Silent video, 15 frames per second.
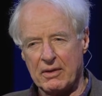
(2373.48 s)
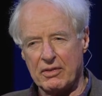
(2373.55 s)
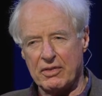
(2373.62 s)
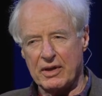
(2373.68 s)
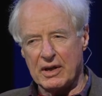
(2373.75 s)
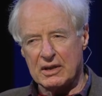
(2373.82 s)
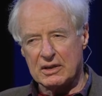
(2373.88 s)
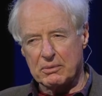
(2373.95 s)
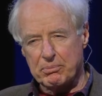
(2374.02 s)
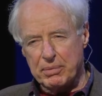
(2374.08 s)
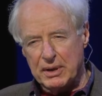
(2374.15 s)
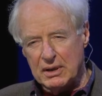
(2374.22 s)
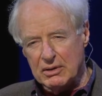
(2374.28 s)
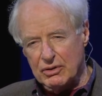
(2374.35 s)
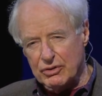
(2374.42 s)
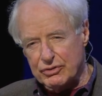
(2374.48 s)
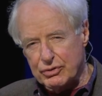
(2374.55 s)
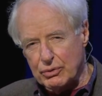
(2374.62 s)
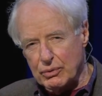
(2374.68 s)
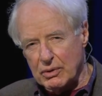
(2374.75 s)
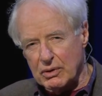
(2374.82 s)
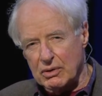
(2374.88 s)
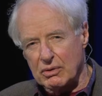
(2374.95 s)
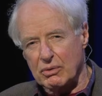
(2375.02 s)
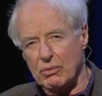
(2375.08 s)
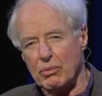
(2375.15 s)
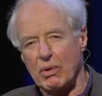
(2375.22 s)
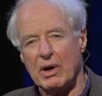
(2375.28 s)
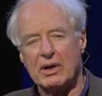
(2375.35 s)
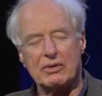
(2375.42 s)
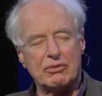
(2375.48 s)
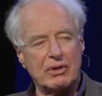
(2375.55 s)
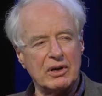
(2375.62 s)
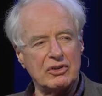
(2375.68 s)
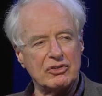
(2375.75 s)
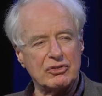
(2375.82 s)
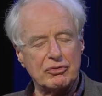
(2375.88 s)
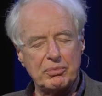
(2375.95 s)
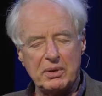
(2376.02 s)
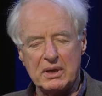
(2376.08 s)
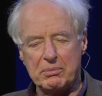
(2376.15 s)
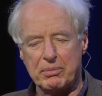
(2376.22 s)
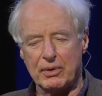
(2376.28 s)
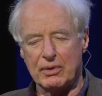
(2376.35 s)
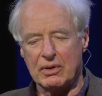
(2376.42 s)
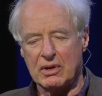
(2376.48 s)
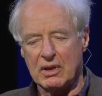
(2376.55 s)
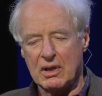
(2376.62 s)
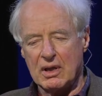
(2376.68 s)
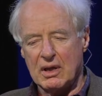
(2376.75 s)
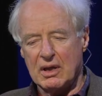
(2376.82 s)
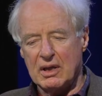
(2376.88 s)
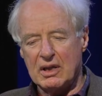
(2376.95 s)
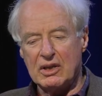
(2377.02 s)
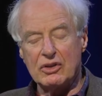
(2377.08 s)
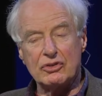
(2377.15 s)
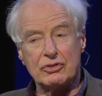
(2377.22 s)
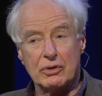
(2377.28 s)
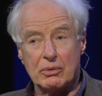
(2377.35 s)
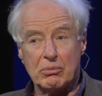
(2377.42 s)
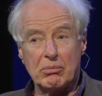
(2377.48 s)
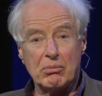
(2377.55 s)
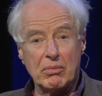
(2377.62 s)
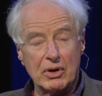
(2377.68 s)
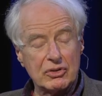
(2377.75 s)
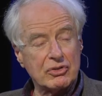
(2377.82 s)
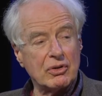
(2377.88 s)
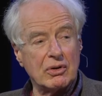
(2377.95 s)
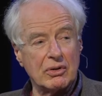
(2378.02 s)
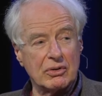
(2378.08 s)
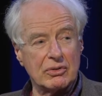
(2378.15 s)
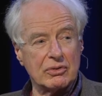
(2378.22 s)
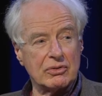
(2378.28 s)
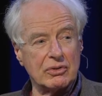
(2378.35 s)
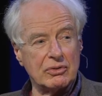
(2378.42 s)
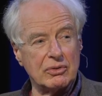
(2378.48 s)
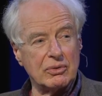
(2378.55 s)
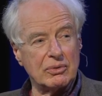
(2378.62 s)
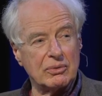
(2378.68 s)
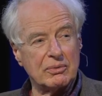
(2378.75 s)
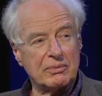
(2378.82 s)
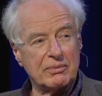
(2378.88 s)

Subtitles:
that appeal to a wide range of people is much harder to do.